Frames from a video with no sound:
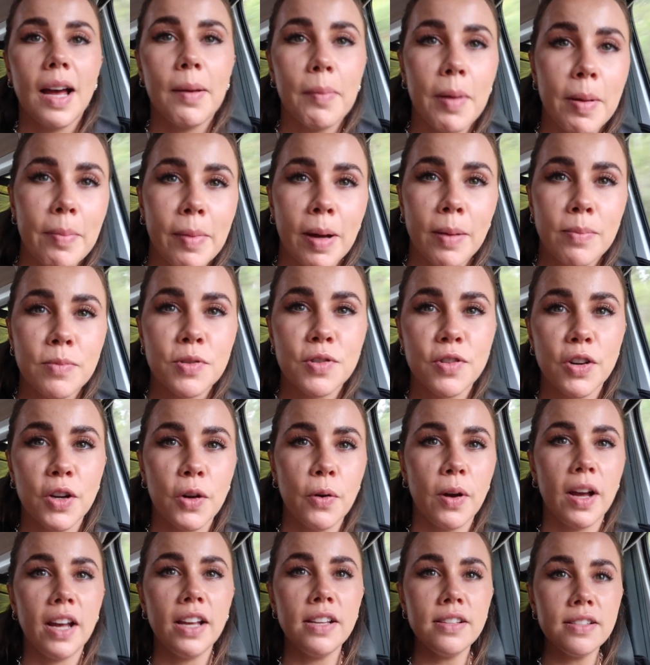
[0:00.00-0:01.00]
my mum's
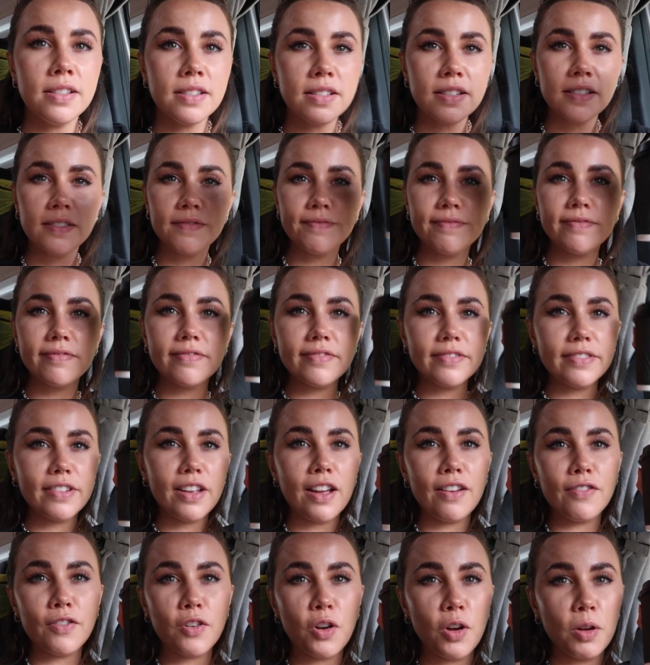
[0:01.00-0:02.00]
request,
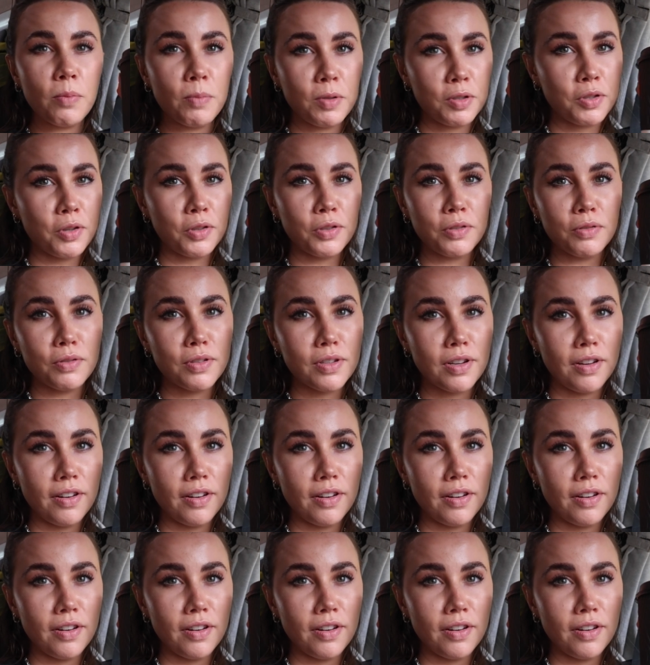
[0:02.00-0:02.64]
I've got a McDonald's